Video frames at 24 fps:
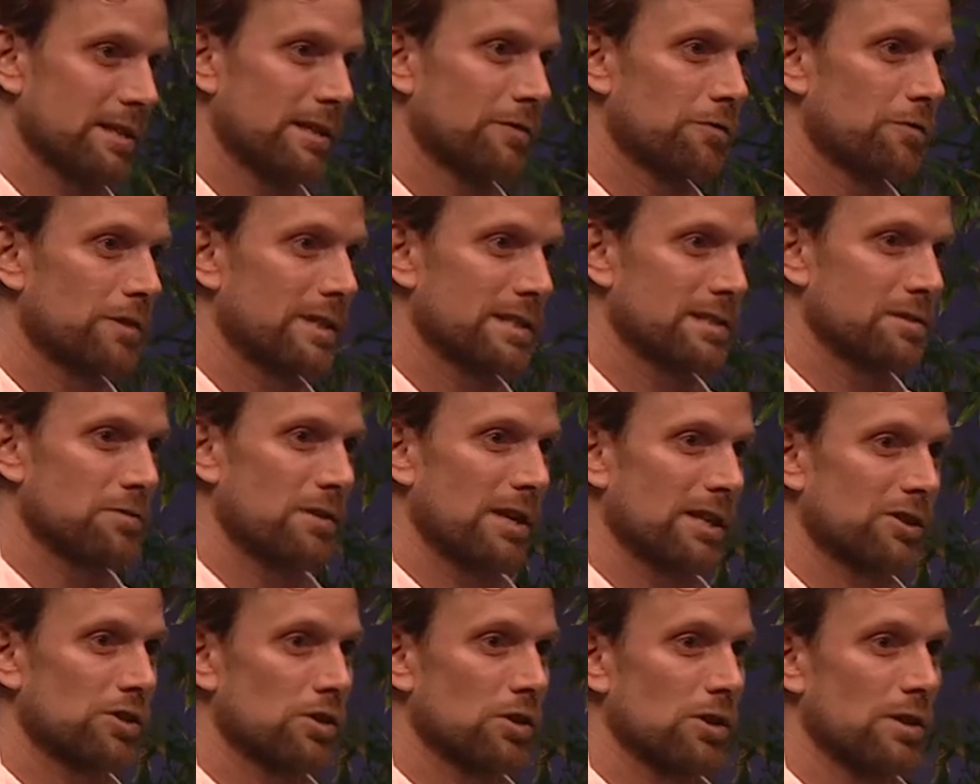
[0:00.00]

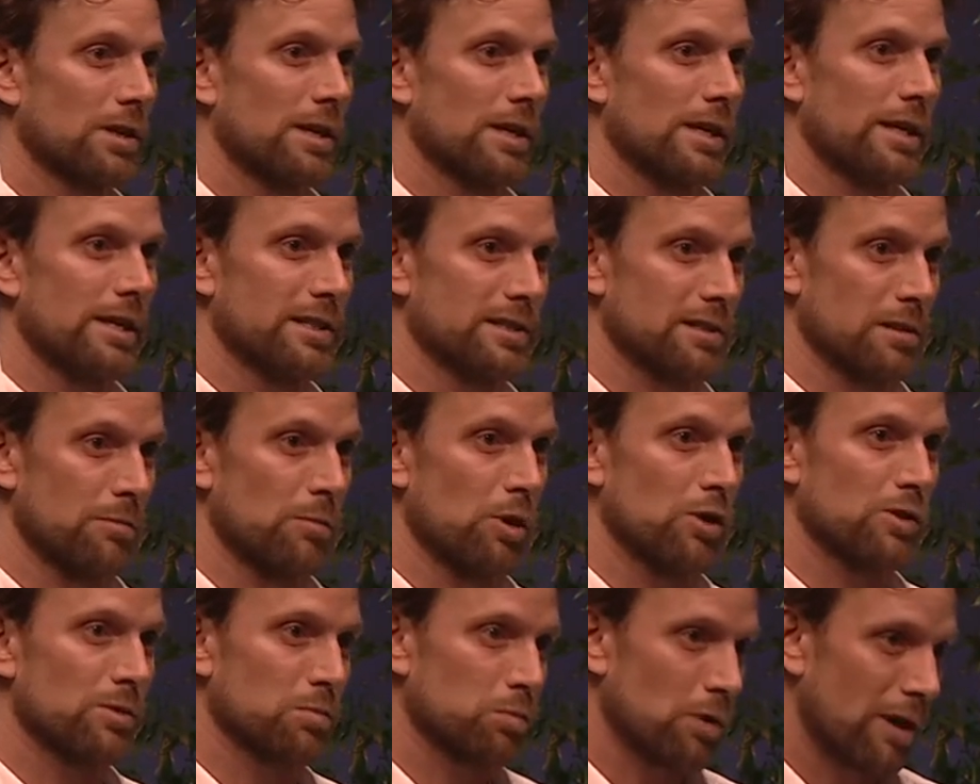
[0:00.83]
infrastructure is the
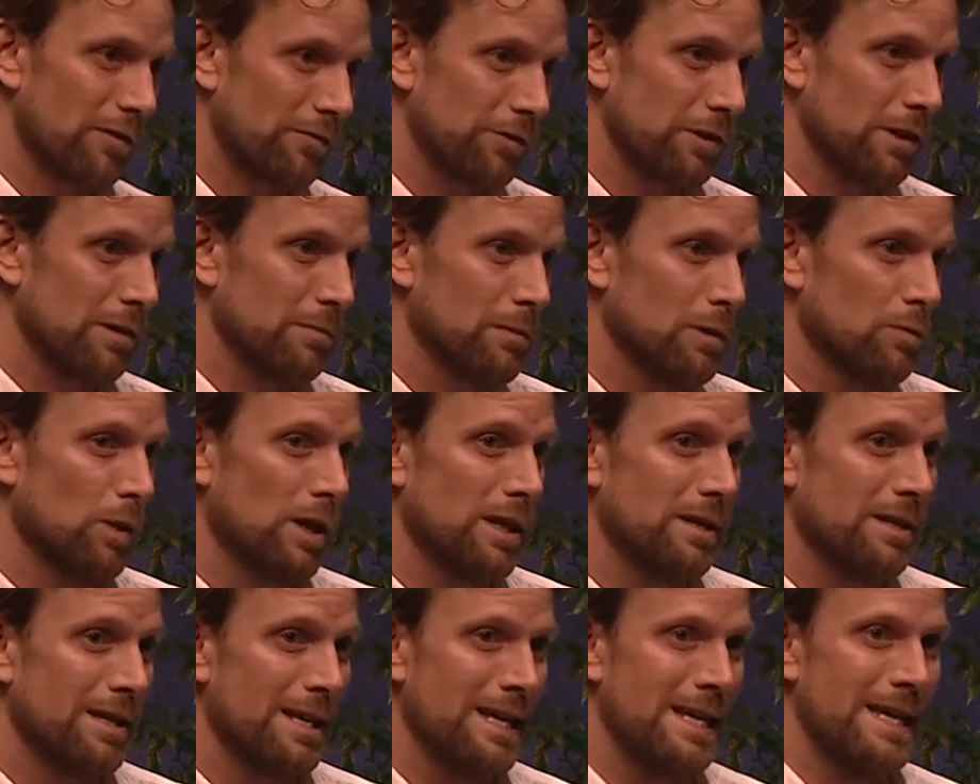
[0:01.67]
most profitable
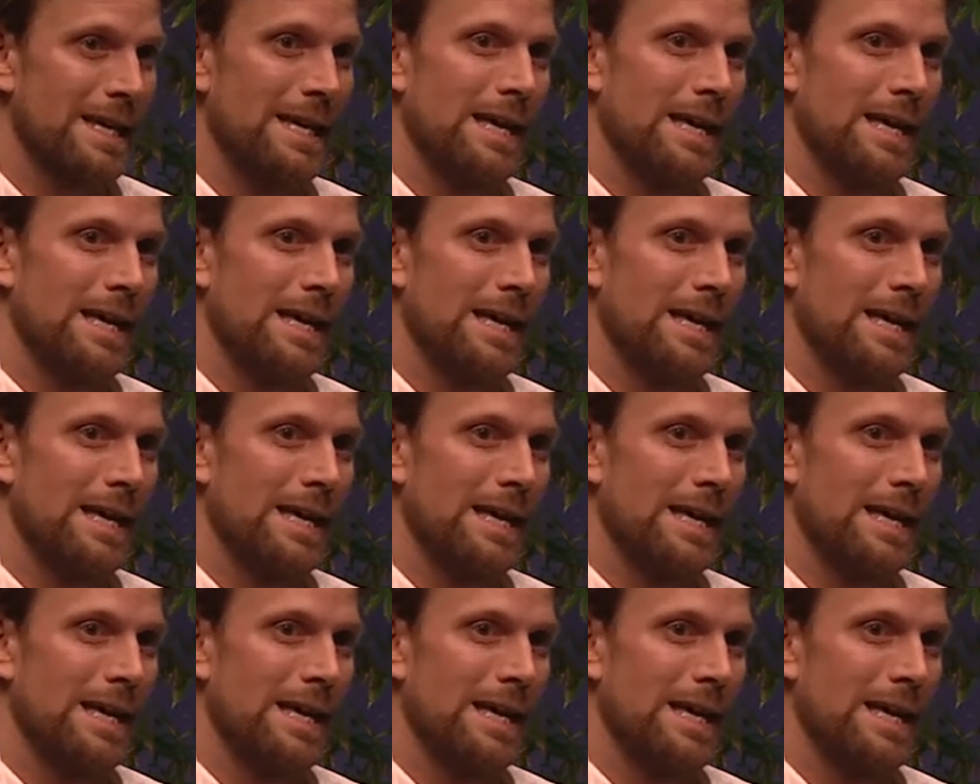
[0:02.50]
one.